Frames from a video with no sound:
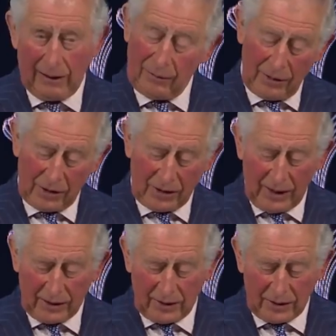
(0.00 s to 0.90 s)
And with the
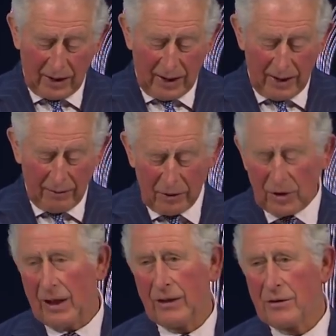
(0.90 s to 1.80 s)
stakes this high, I
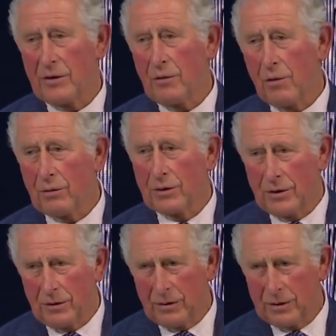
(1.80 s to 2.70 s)
would challenge you all
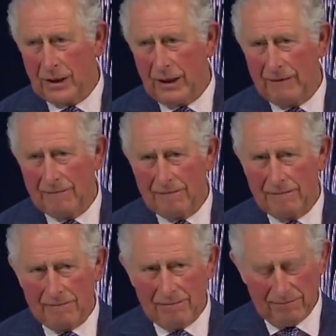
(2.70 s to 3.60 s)
to do the same.